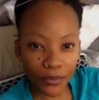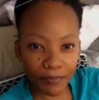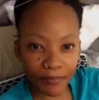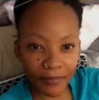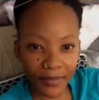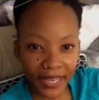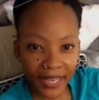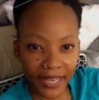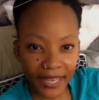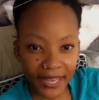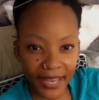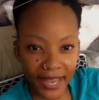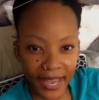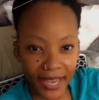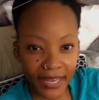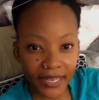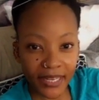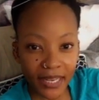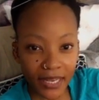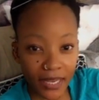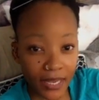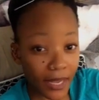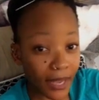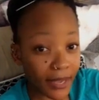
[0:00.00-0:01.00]
make
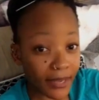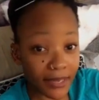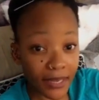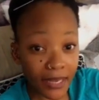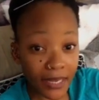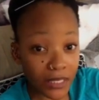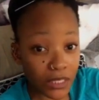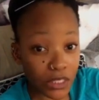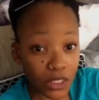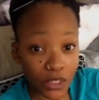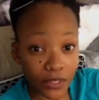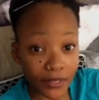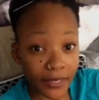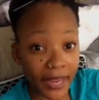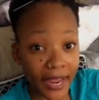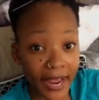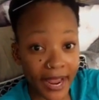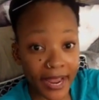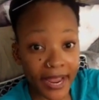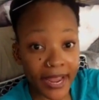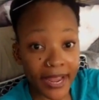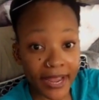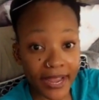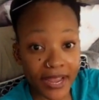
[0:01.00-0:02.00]
it,
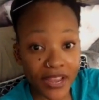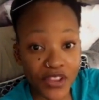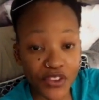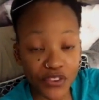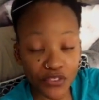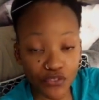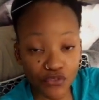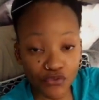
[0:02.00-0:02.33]
Steve.